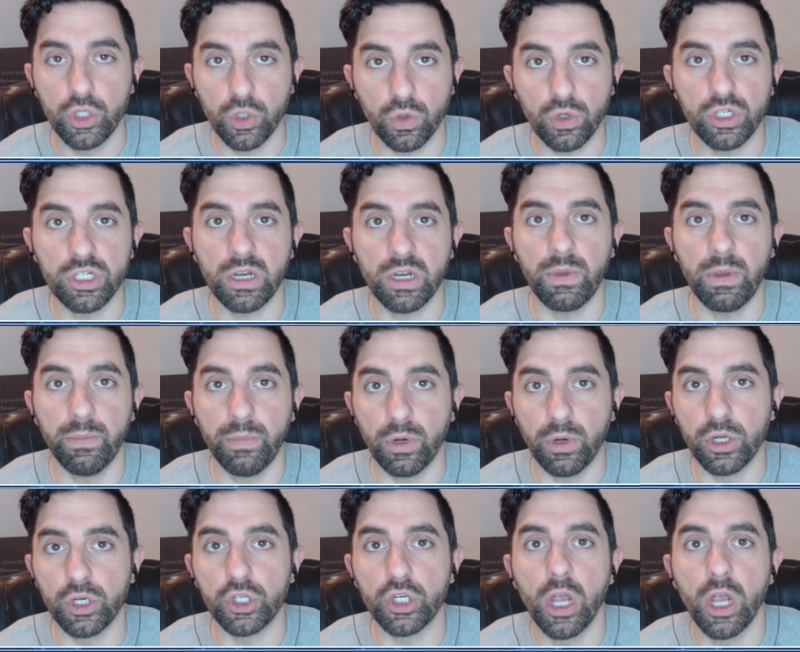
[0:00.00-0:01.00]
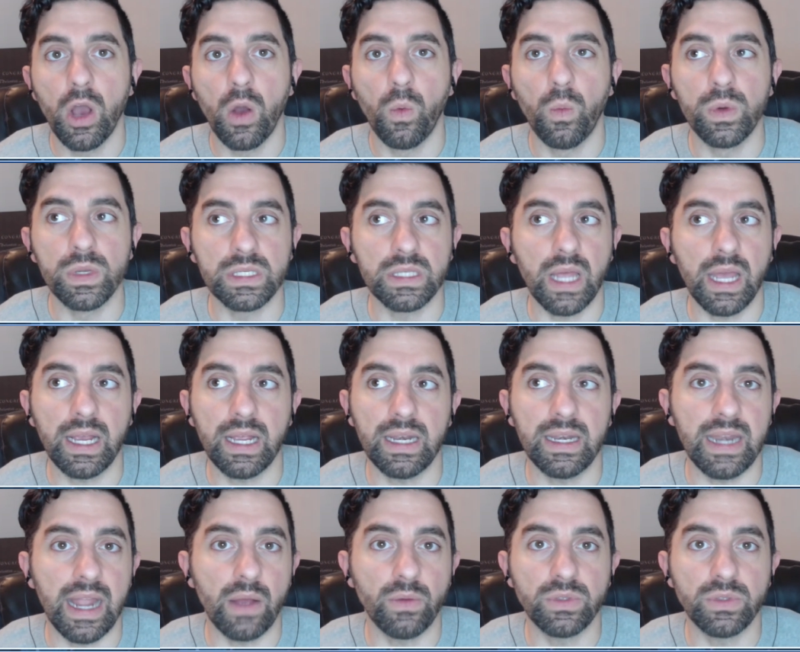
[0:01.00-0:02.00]
George W. Bush was like
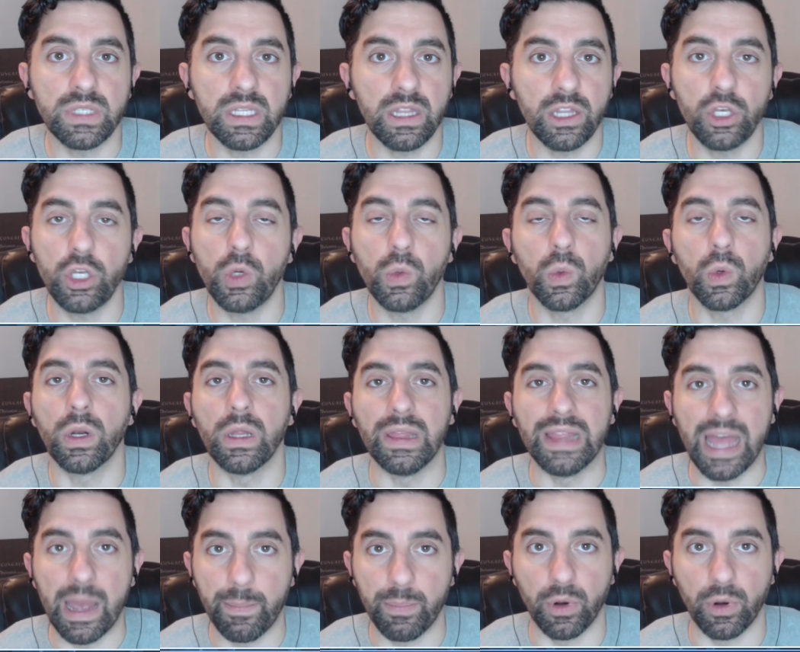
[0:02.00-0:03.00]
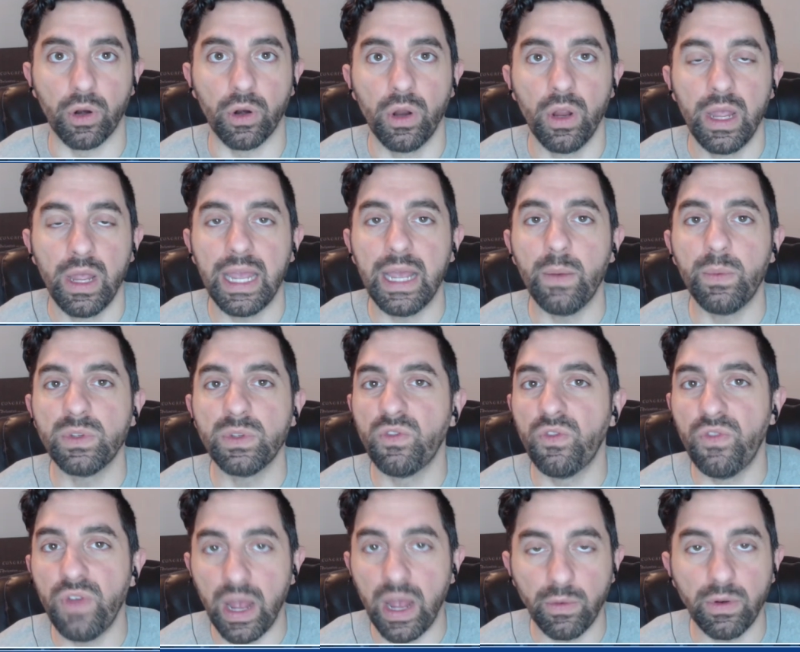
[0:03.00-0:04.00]
announcing that you were a leper. It was
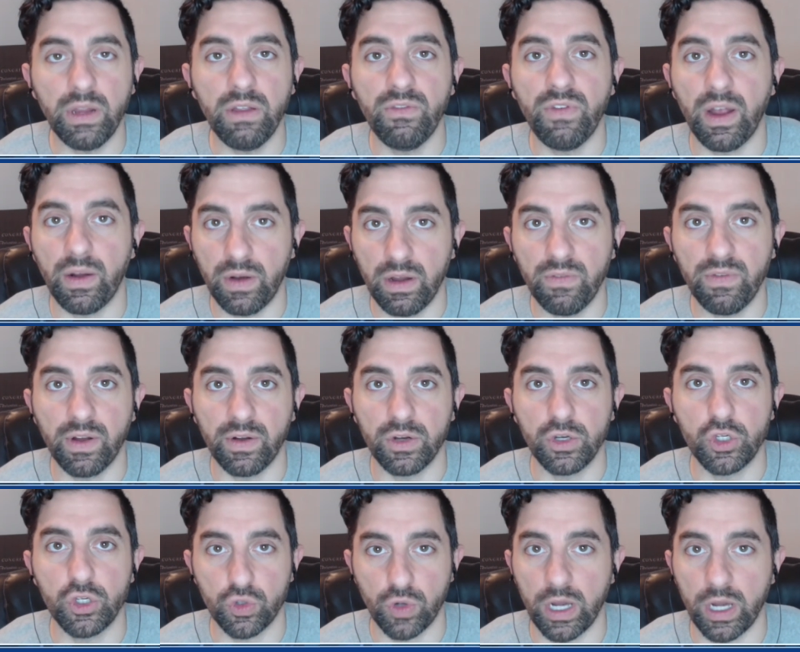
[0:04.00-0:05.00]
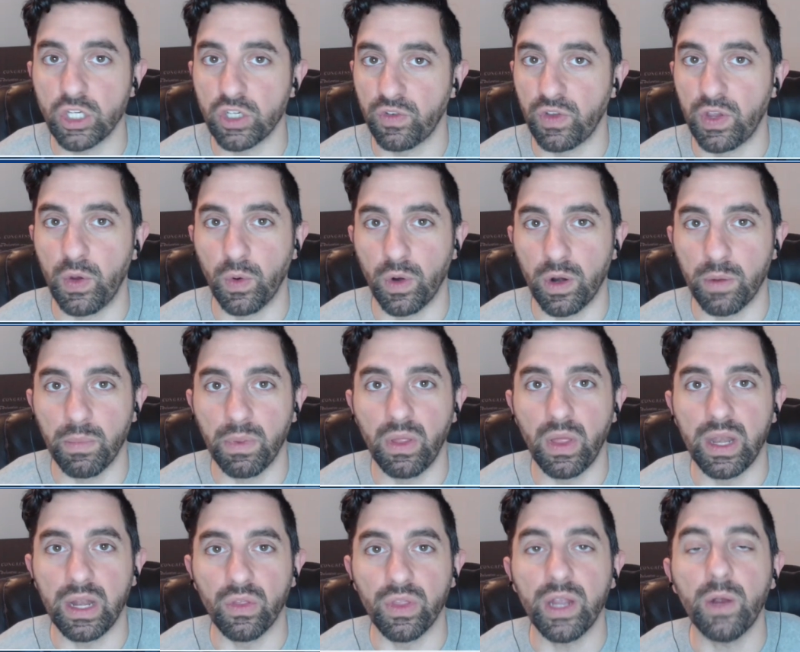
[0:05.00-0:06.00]
very, very, very strange if you were a
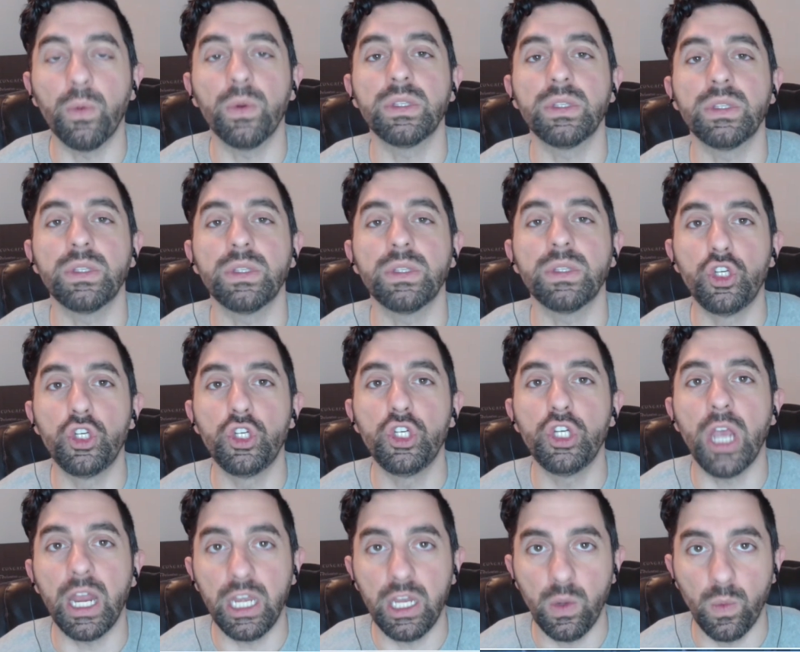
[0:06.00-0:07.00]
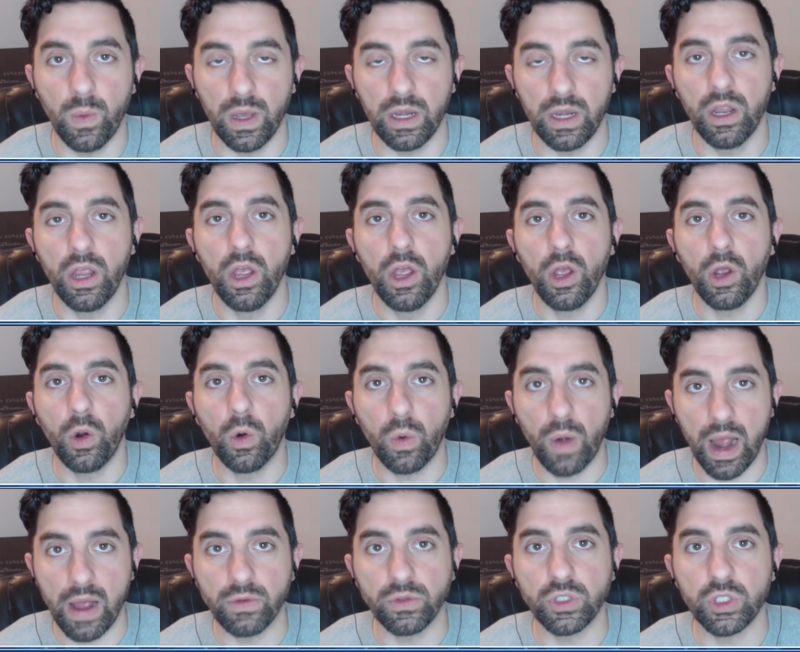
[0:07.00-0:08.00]
millennial. There was a genuine
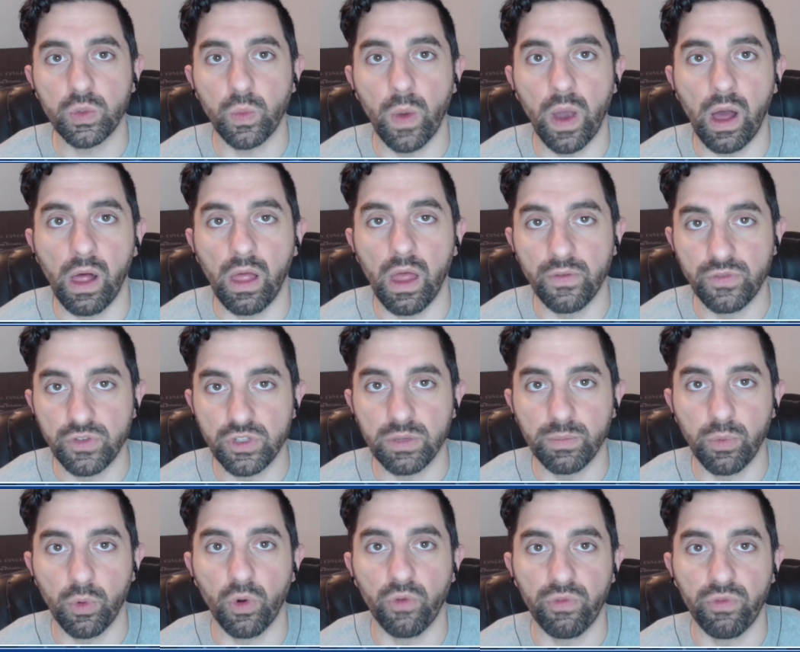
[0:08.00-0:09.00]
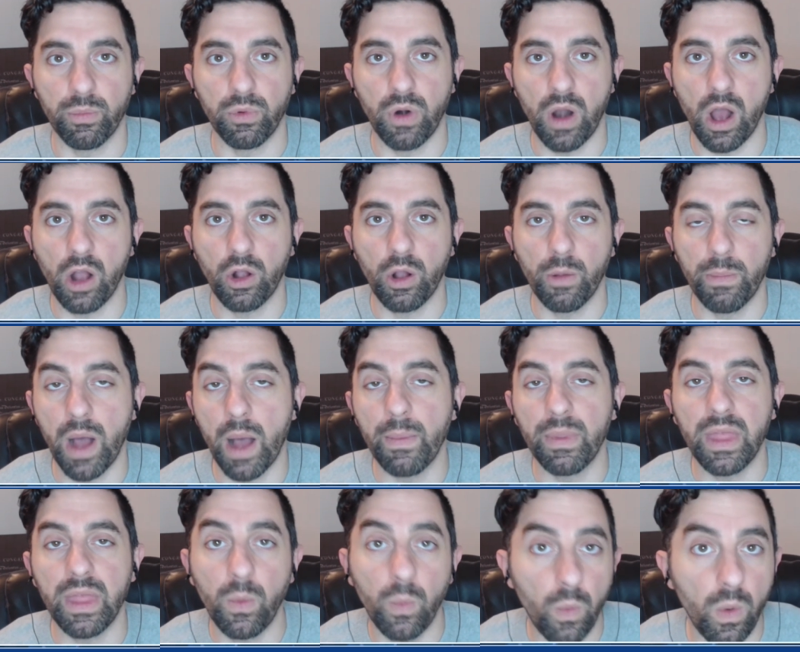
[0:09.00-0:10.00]
groundswell of support for Barack
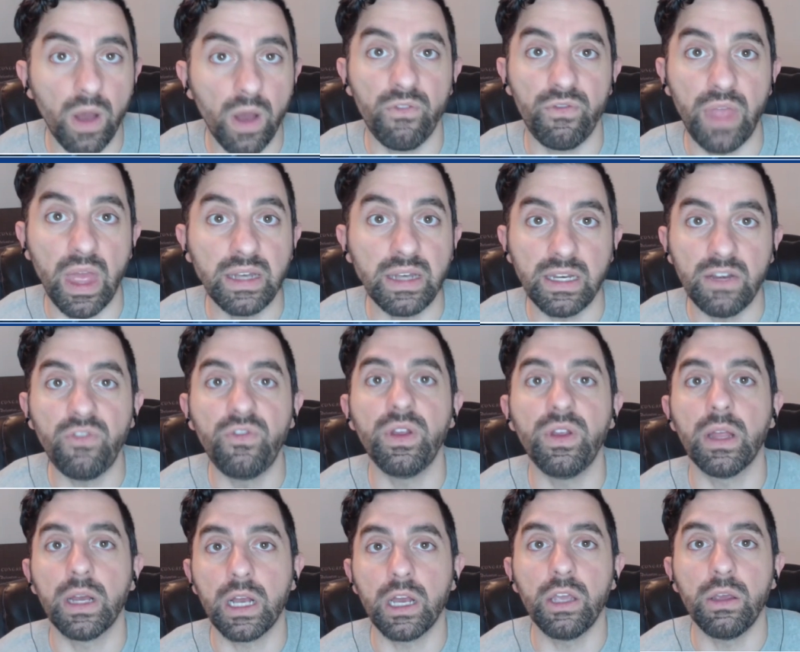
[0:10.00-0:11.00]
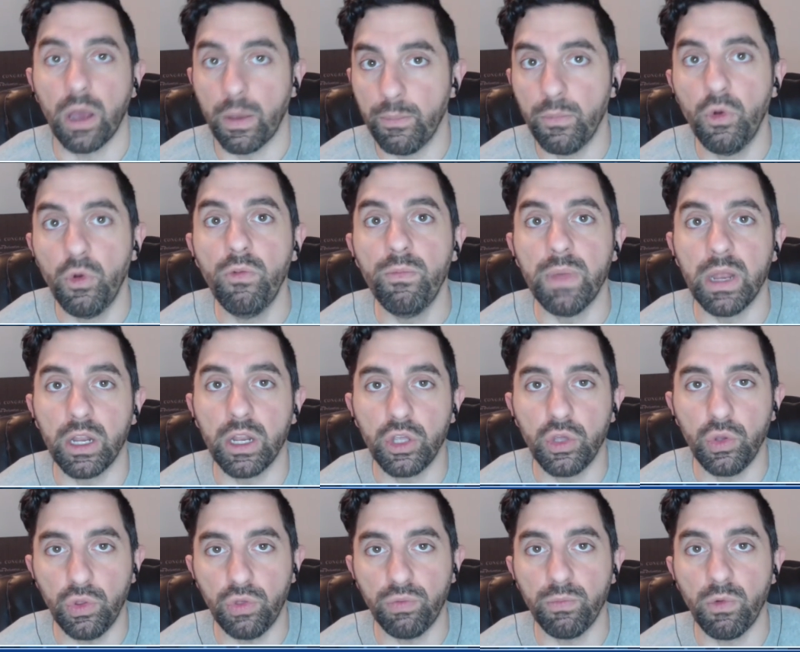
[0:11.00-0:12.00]
Obama that did feel like a movement, a
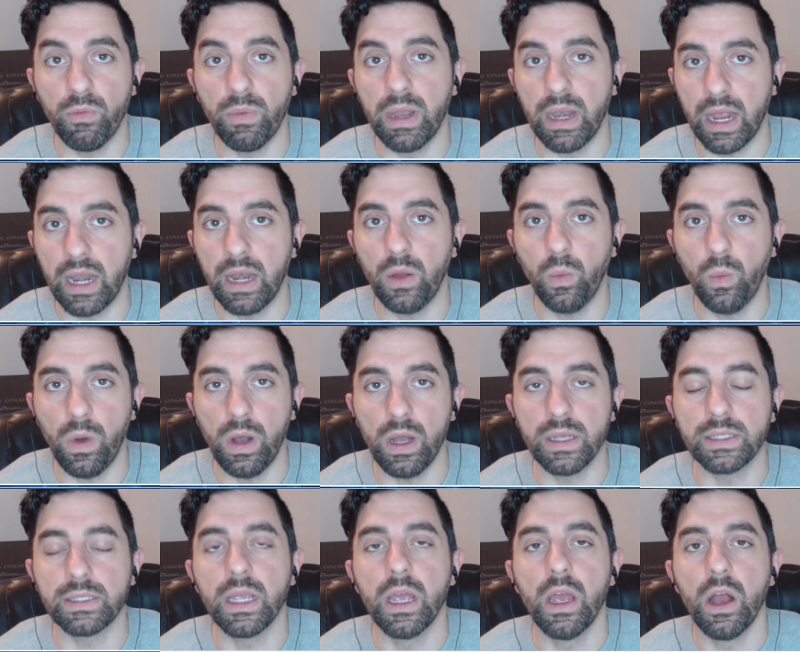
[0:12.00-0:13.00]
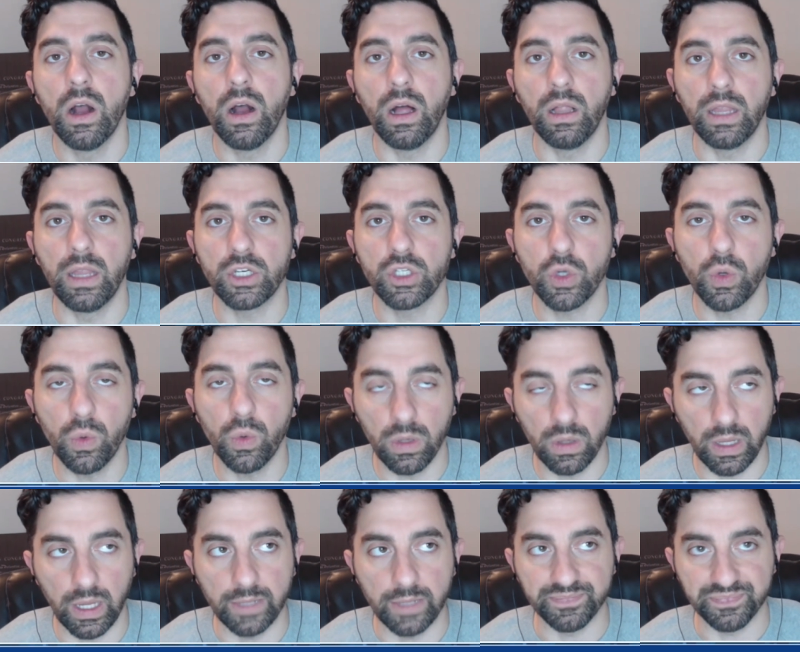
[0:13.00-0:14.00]
youth movement, and it was
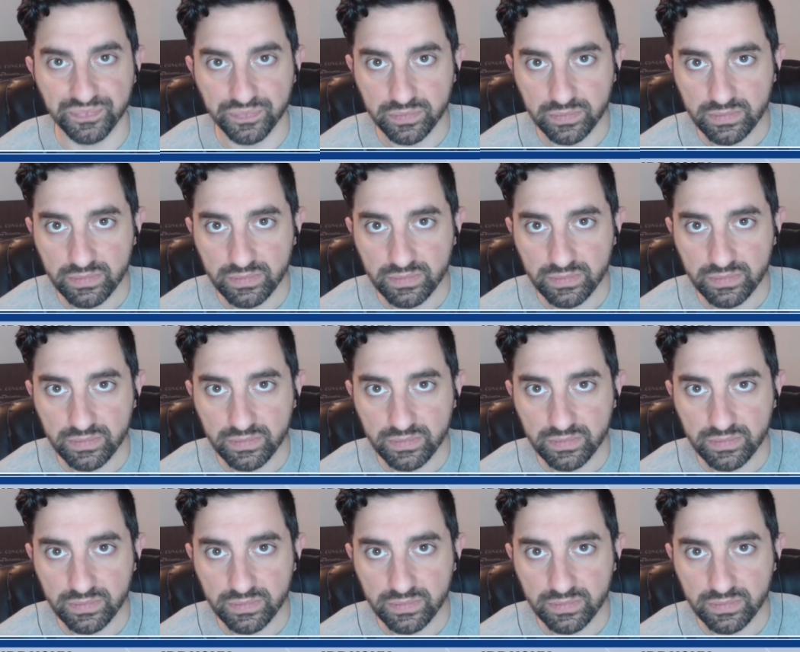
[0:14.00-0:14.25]
electorally.